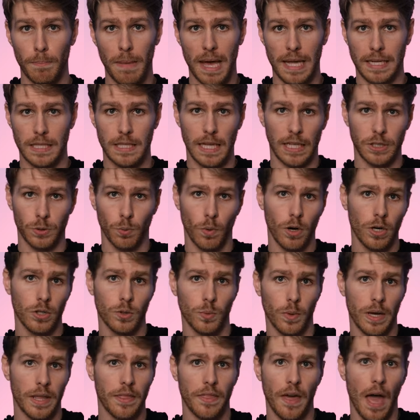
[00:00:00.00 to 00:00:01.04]
met slash worked
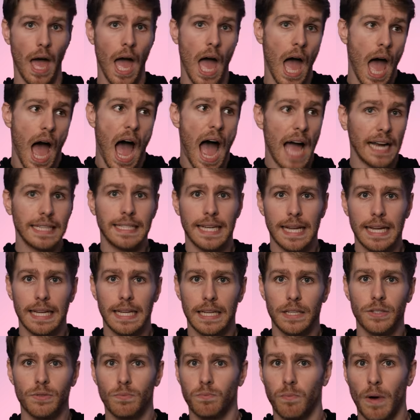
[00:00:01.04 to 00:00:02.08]
with, I take
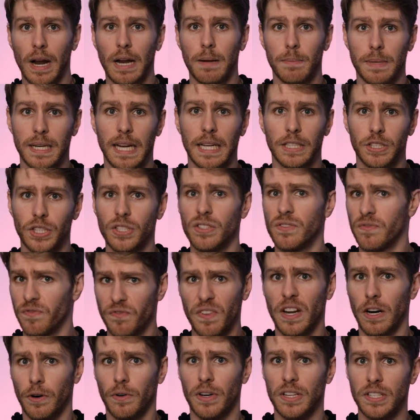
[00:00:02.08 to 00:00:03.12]
his recommendations
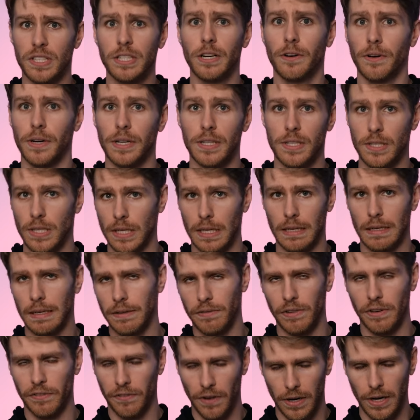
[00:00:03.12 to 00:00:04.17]
very seriously,
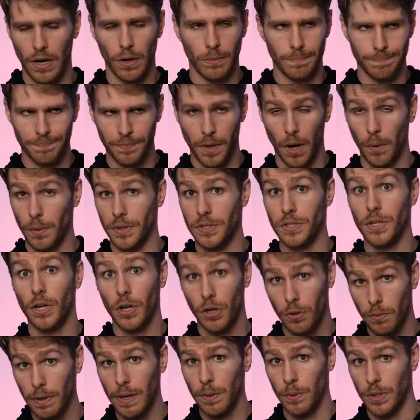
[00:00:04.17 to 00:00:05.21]
even if I don't always
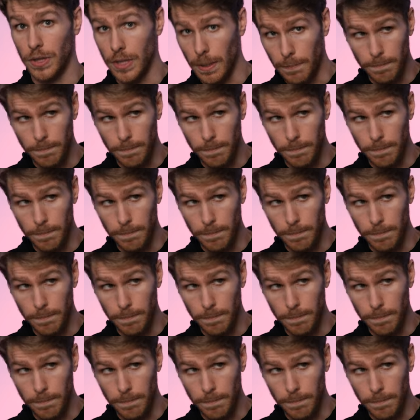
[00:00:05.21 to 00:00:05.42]
agree with